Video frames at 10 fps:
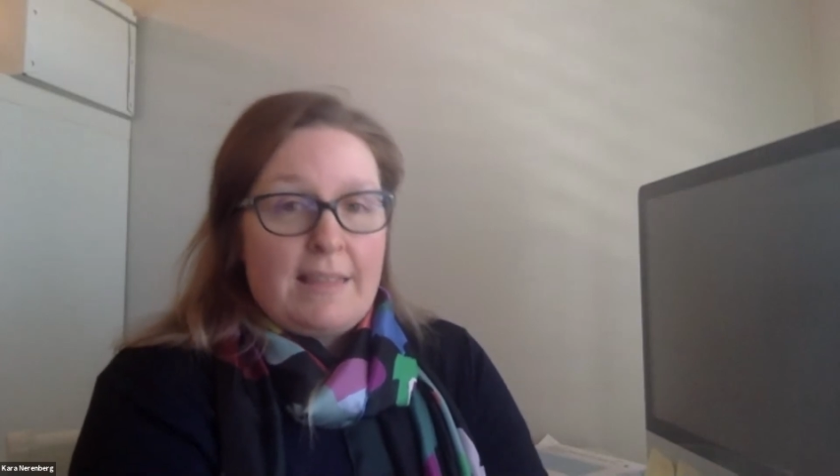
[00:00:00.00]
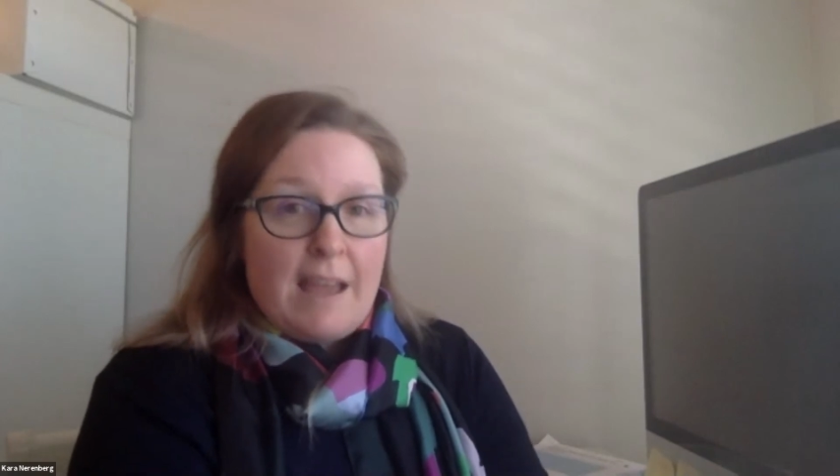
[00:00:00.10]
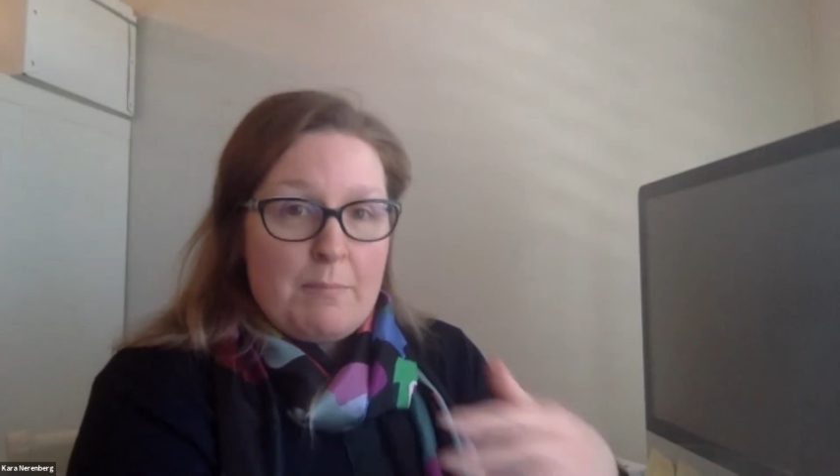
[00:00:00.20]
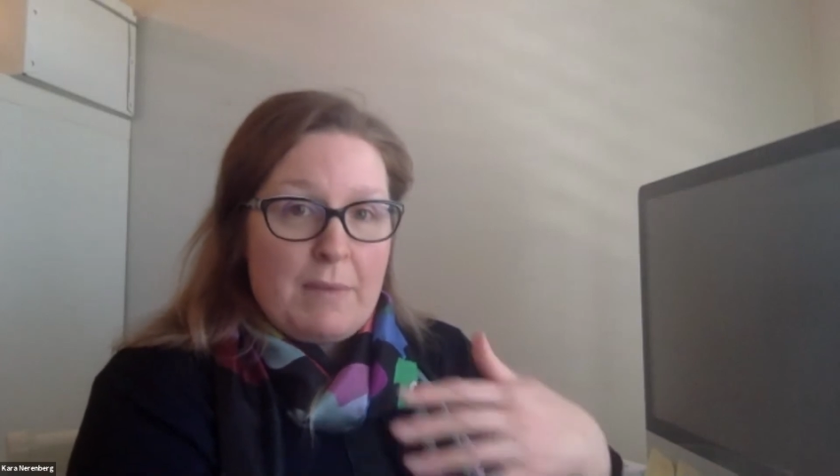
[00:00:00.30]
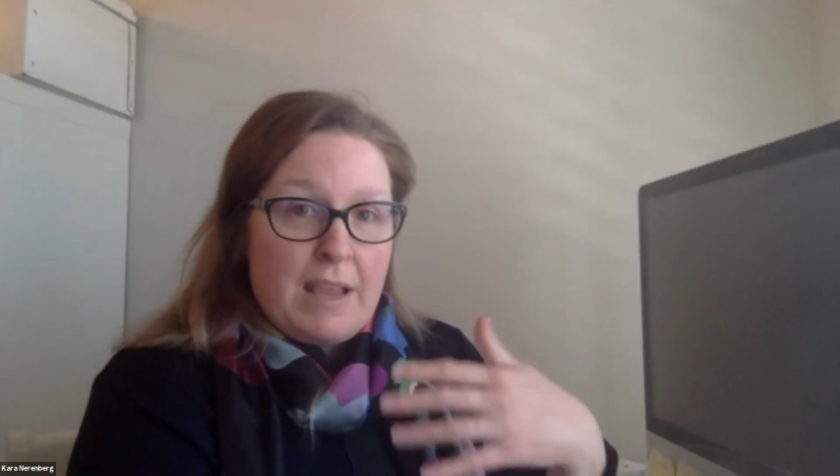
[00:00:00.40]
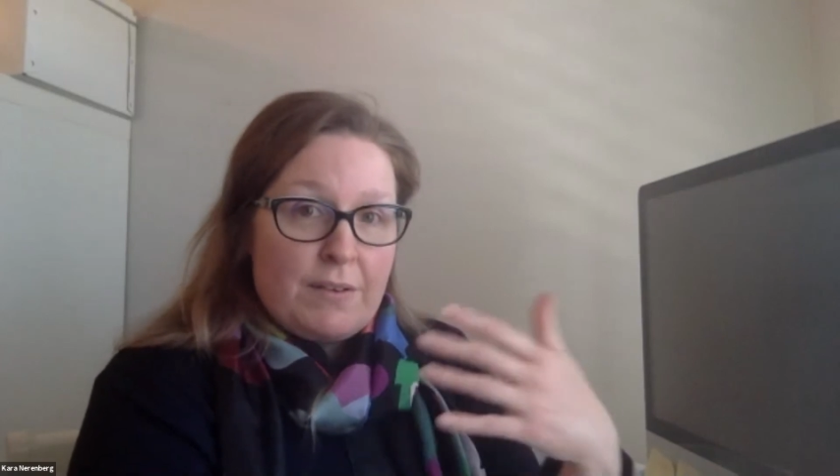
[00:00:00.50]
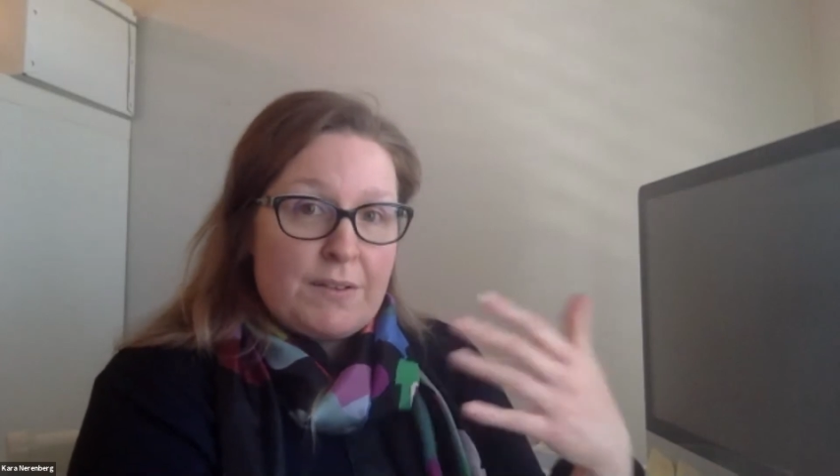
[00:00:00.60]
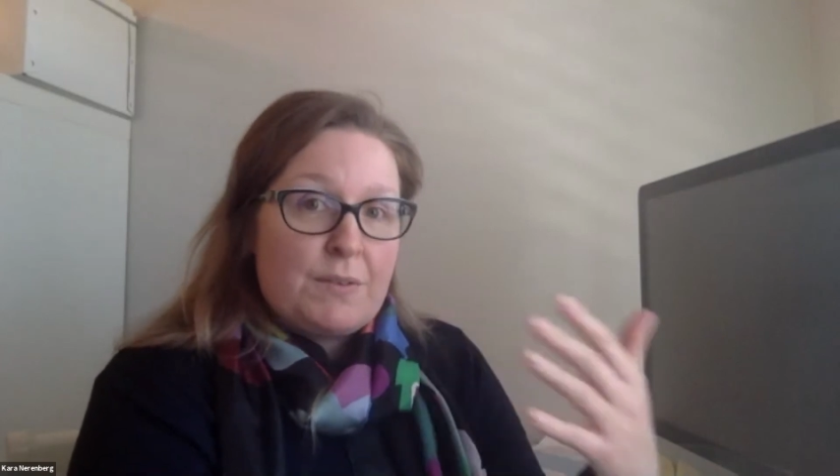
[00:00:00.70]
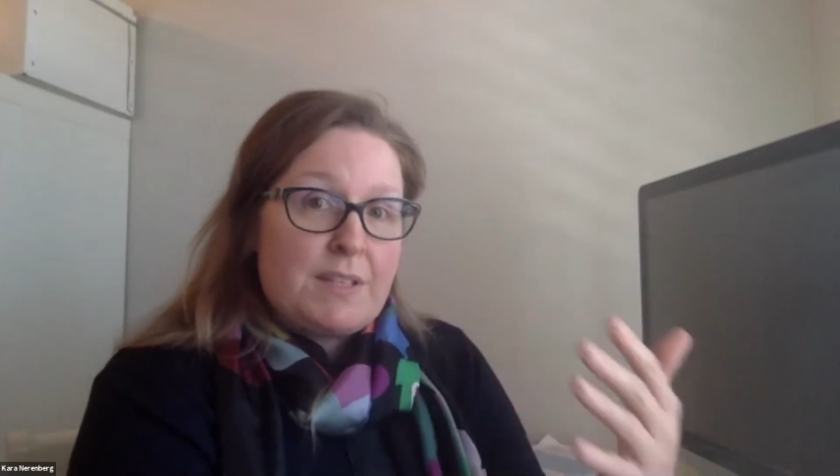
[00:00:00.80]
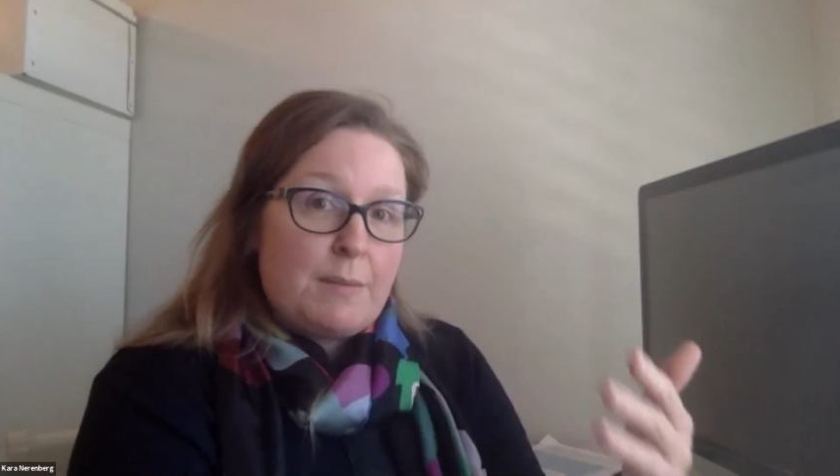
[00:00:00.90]
that may
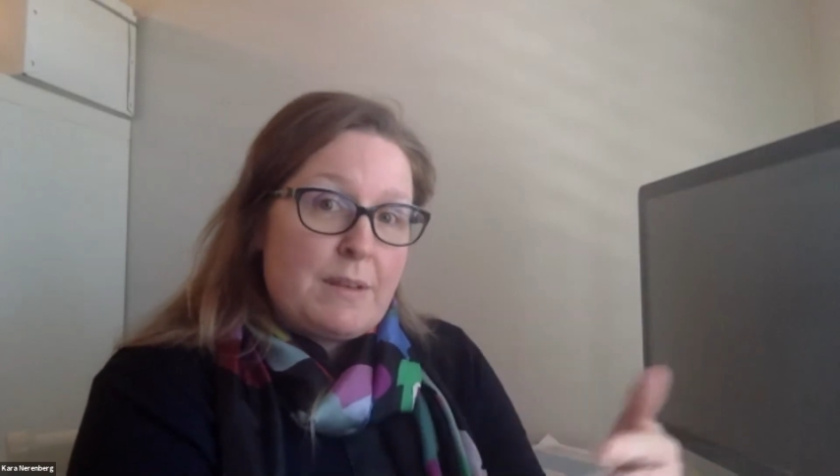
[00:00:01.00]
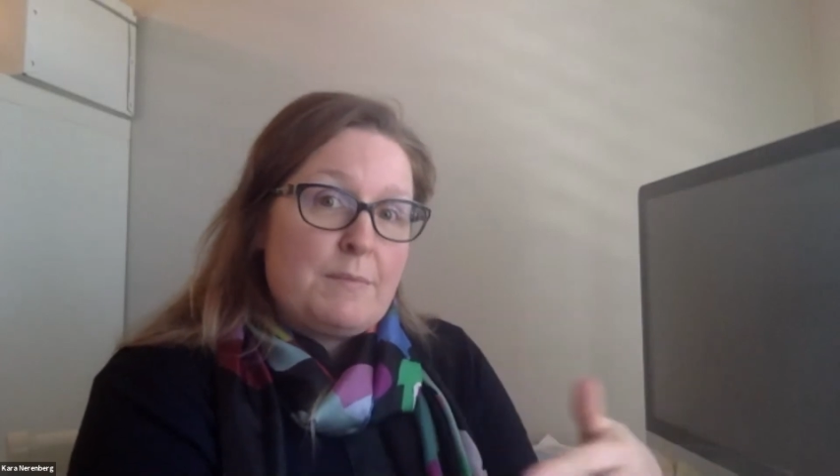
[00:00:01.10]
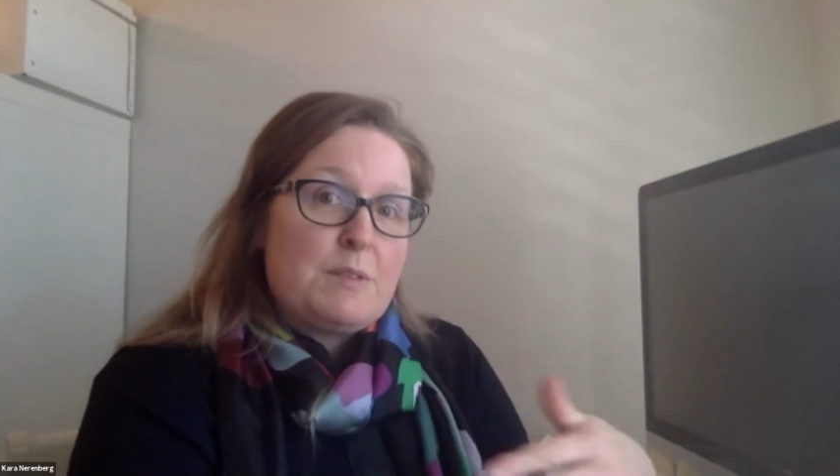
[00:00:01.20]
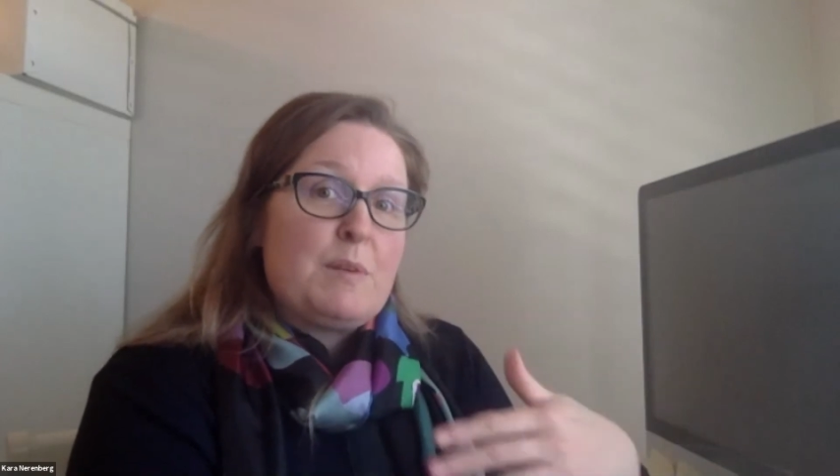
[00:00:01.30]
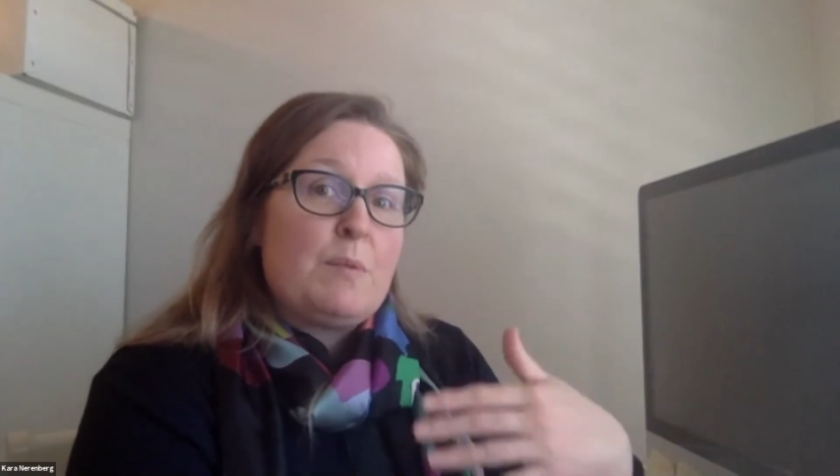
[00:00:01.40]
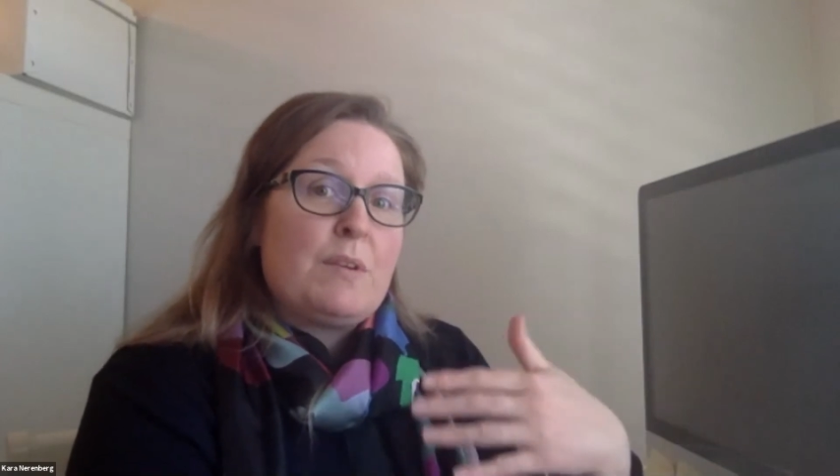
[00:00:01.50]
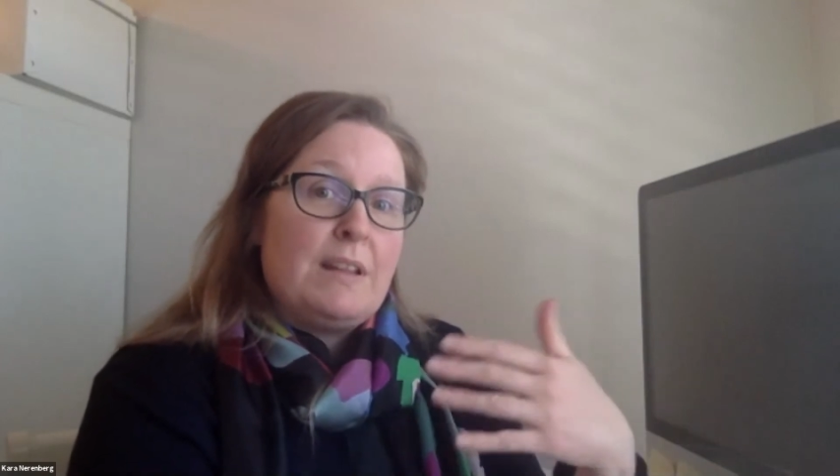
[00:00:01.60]
also sometimes be where